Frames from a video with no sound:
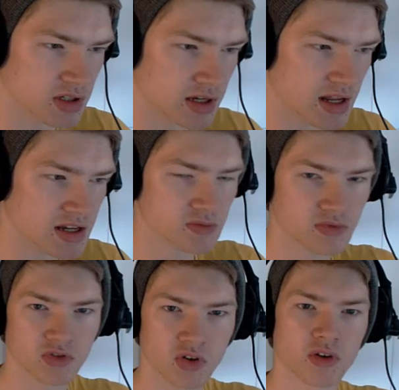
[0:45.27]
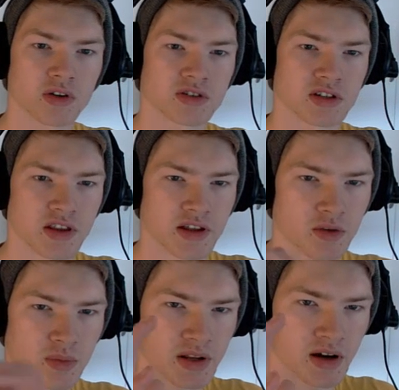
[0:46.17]
I'd like some tutorials in there. That
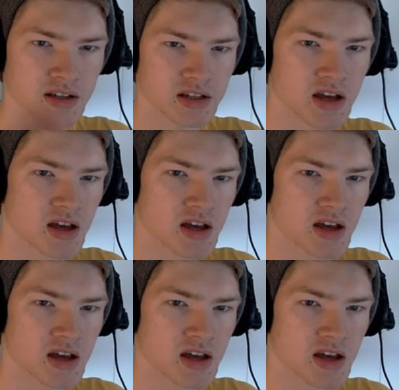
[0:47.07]
would be nice.